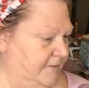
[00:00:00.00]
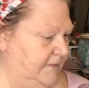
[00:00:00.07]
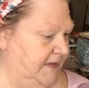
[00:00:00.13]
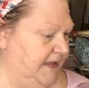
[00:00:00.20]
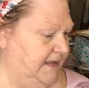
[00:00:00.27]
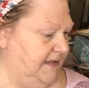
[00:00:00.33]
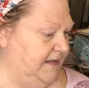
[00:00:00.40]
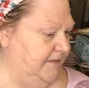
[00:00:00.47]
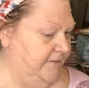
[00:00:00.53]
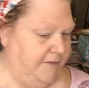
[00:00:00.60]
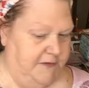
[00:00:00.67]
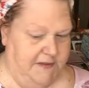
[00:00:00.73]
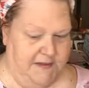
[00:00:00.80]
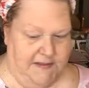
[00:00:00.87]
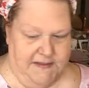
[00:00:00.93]
that's it for
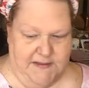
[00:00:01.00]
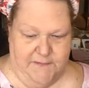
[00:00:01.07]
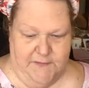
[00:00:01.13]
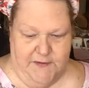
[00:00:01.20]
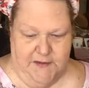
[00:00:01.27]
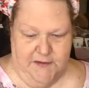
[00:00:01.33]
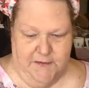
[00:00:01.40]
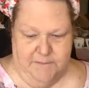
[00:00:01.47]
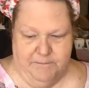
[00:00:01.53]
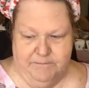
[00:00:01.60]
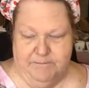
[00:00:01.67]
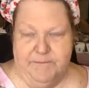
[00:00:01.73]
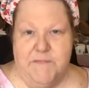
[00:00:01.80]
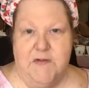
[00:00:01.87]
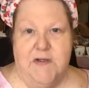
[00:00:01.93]
today's video,
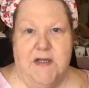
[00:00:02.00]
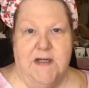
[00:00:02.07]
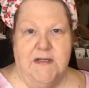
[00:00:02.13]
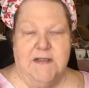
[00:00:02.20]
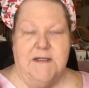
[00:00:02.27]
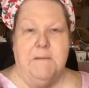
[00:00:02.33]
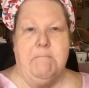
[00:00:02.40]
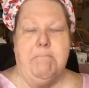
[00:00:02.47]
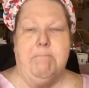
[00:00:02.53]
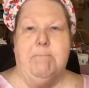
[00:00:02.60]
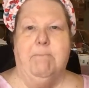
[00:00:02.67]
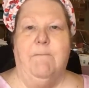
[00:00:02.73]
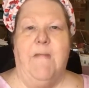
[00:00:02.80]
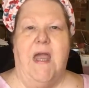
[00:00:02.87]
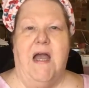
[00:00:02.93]
you guys.
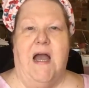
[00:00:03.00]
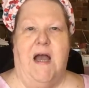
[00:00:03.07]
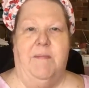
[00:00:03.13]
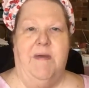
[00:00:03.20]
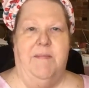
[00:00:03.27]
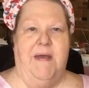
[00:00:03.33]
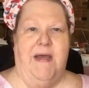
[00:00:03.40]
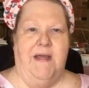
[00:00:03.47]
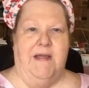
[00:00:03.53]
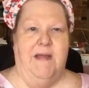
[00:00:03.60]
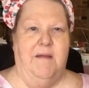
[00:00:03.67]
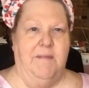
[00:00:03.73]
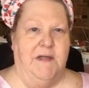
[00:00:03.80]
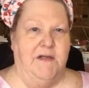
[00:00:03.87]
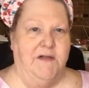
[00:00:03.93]
I'll be back.
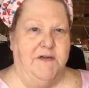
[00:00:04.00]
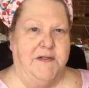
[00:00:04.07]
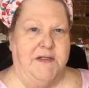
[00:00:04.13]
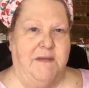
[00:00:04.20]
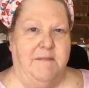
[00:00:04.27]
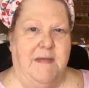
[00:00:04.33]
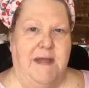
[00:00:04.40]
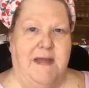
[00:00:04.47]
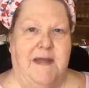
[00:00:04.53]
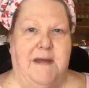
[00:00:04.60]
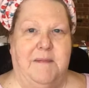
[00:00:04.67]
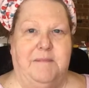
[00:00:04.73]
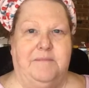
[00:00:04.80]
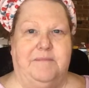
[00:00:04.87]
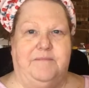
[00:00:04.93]
I'm going to do some
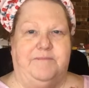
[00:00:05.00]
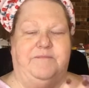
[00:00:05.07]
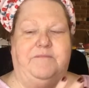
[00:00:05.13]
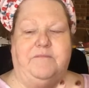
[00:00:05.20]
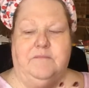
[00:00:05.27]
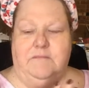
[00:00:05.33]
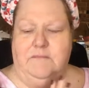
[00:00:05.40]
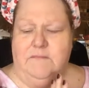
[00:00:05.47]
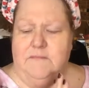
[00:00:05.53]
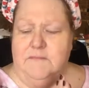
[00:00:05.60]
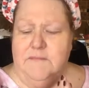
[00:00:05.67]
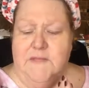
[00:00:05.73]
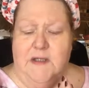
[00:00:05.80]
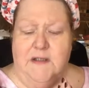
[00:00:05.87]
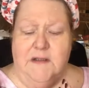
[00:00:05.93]
makeup
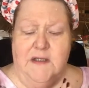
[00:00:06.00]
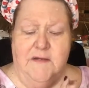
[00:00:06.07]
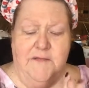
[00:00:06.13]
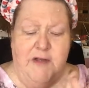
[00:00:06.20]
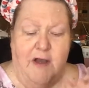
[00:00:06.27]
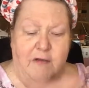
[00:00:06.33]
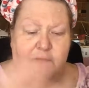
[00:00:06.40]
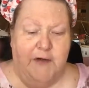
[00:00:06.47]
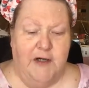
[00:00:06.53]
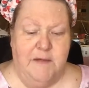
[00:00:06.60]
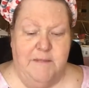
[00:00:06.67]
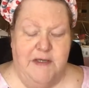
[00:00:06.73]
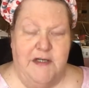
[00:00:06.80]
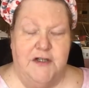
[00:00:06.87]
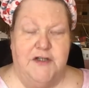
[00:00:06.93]
I love y'all very
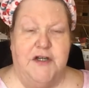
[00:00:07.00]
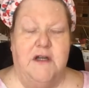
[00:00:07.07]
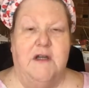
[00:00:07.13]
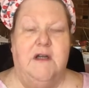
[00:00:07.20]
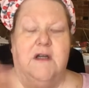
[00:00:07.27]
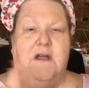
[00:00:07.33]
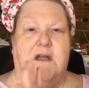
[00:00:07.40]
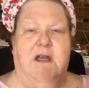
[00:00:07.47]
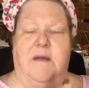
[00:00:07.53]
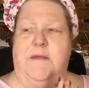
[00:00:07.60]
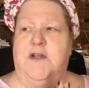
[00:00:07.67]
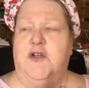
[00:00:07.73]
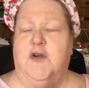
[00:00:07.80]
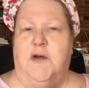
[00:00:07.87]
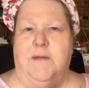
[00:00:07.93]
much. Come
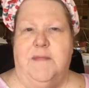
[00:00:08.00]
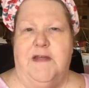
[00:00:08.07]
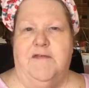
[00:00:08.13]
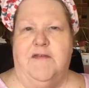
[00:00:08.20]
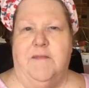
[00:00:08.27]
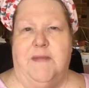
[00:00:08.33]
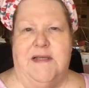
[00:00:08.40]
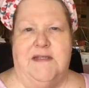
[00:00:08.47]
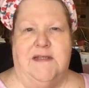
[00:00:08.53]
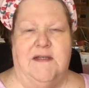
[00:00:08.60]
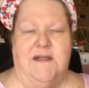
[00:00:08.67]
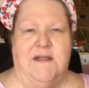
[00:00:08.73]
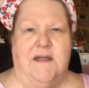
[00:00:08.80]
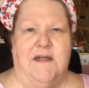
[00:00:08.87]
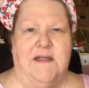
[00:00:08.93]
and join me for my
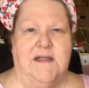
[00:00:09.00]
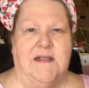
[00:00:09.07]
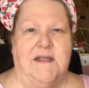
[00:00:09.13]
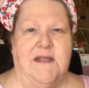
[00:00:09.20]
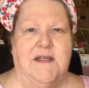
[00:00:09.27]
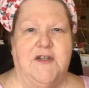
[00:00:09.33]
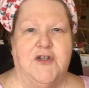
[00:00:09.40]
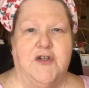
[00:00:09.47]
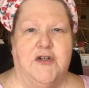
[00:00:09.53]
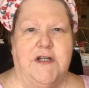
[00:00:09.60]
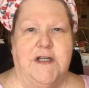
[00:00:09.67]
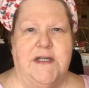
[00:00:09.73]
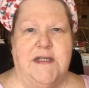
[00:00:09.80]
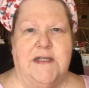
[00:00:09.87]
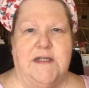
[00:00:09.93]
Sunday night skin
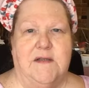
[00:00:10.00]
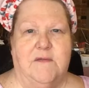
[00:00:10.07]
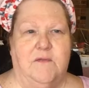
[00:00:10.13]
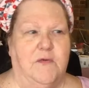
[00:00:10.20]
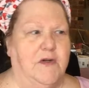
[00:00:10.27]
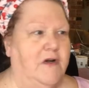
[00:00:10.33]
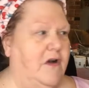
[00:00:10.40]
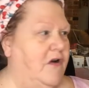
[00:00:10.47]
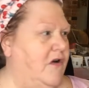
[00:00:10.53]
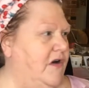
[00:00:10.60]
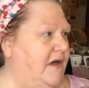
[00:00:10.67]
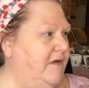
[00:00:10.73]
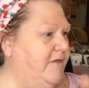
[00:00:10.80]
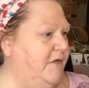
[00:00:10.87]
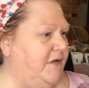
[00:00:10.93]
treats. We're
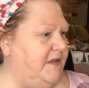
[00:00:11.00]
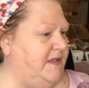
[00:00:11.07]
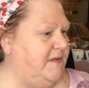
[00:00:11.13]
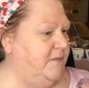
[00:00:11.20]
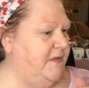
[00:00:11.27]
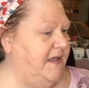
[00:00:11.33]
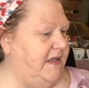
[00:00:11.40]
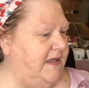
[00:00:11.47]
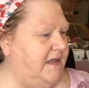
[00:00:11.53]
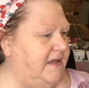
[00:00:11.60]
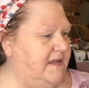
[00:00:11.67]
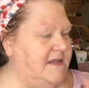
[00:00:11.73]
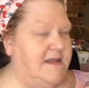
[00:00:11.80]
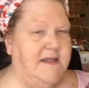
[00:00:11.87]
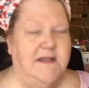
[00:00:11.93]
on for this weekend,
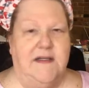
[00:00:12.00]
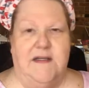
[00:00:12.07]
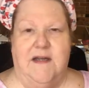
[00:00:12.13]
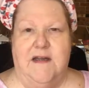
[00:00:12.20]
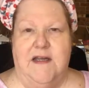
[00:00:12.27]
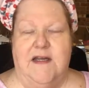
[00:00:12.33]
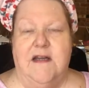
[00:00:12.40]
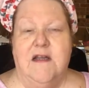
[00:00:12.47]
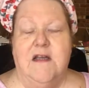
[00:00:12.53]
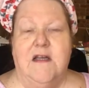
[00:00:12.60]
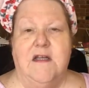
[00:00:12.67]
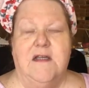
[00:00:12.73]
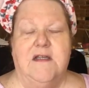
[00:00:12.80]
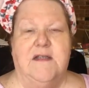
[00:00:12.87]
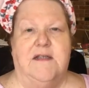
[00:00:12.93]
this Sunday night,
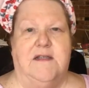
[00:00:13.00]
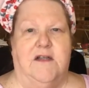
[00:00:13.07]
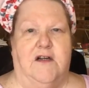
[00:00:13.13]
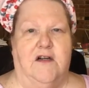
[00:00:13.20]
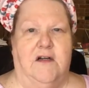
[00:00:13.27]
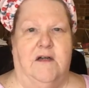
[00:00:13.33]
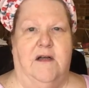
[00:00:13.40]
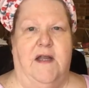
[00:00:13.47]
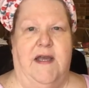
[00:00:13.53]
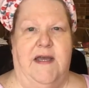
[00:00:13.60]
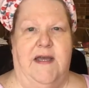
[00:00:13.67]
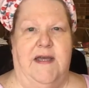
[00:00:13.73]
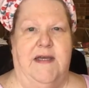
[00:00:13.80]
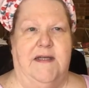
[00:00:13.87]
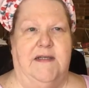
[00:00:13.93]
starting
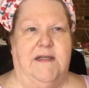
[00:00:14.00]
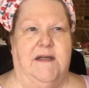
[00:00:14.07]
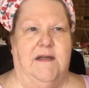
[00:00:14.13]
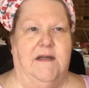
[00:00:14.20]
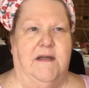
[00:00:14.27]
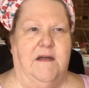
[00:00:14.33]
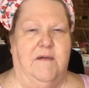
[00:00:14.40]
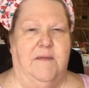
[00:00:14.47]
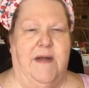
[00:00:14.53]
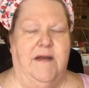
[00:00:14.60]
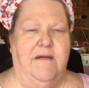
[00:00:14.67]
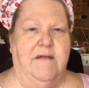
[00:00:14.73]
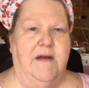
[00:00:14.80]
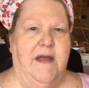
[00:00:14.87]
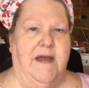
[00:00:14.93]
at uh,
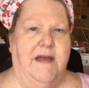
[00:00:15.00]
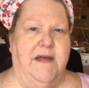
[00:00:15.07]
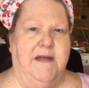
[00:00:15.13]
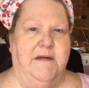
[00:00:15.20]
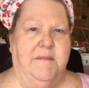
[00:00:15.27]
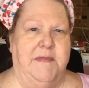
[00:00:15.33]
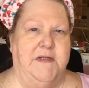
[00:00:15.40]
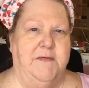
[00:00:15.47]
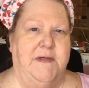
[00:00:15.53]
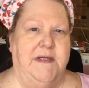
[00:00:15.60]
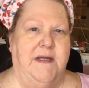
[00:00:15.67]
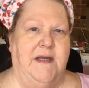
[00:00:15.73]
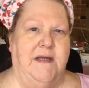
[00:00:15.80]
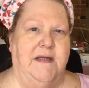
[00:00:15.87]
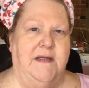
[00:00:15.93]
around 9, between
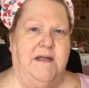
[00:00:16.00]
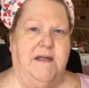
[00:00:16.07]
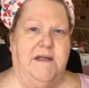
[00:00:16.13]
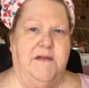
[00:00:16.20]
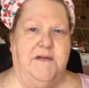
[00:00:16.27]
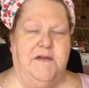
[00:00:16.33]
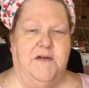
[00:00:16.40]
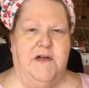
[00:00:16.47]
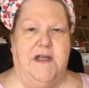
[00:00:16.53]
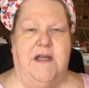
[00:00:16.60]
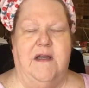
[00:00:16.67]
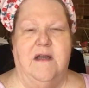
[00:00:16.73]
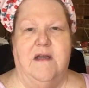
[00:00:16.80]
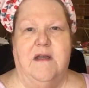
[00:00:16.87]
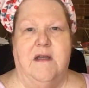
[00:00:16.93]
9 and 9.30
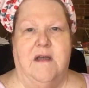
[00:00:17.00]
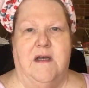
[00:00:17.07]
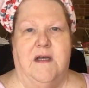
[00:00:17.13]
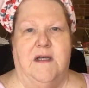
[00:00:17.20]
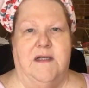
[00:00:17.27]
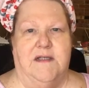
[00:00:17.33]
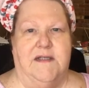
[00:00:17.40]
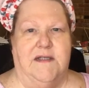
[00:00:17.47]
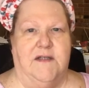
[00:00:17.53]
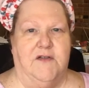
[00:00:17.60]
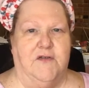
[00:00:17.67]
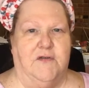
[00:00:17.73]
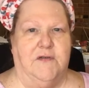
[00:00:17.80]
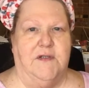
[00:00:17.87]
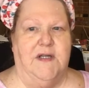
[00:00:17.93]
uh,
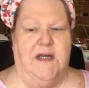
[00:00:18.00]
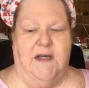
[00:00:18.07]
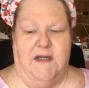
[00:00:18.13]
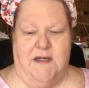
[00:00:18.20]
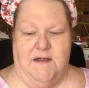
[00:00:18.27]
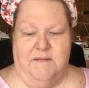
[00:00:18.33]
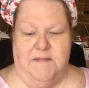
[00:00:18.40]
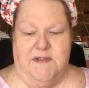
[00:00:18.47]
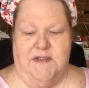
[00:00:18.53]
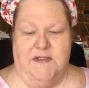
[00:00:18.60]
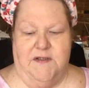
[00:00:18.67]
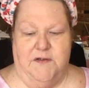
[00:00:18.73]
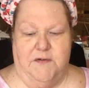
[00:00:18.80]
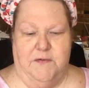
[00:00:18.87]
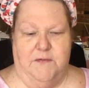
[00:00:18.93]
Central Time.
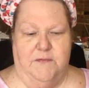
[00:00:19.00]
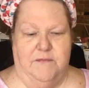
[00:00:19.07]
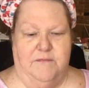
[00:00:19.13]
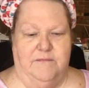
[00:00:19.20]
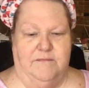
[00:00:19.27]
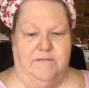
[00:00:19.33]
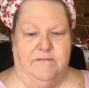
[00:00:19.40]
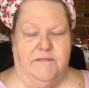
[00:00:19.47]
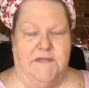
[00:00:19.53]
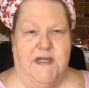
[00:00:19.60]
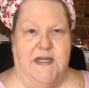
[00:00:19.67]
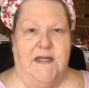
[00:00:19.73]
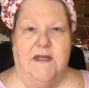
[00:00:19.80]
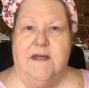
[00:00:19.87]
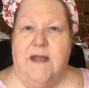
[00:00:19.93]
So
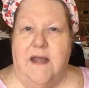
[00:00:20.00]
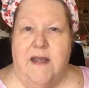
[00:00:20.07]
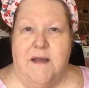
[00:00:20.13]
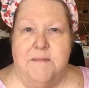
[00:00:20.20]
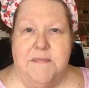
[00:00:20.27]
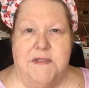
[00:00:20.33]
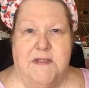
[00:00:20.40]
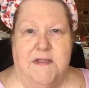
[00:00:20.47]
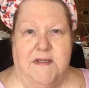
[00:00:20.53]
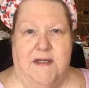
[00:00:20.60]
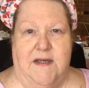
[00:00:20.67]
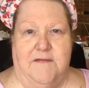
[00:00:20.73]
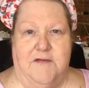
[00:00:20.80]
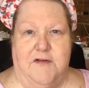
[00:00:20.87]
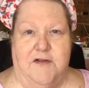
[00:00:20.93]
take a nap Sunday
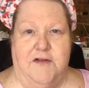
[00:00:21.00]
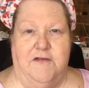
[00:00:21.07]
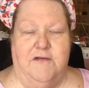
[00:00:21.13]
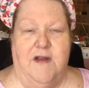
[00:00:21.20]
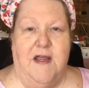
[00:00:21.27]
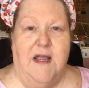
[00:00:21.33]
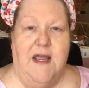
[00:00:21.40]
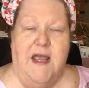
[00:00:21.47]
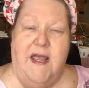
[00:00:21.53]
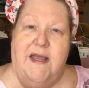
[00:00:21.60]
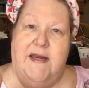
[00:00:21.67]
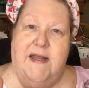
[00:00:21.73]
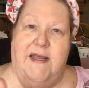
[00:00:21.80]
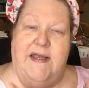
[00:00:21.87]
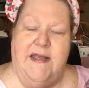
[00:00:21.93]
afternoon
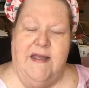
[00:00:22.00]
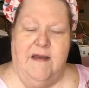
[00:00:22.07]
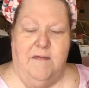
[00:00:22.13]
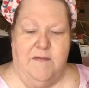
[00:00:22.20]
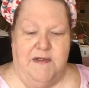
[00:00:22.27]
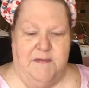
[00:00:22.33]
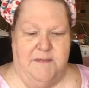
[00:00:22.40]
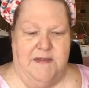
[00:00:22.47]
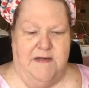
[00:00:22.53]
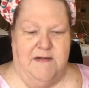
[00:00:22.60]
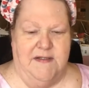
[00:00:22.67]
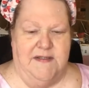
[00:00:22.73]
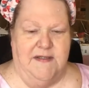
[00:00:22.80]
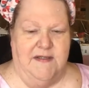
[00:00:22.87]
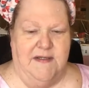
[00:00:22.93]
and hang out with me
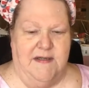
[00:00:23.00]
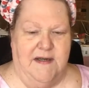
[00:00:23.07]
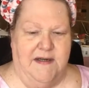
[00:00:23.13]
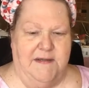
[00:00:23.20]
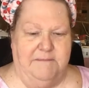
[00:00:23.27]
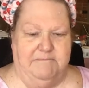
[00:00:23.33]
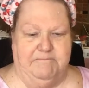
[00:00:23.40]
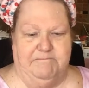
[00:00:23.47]
on Sunday night.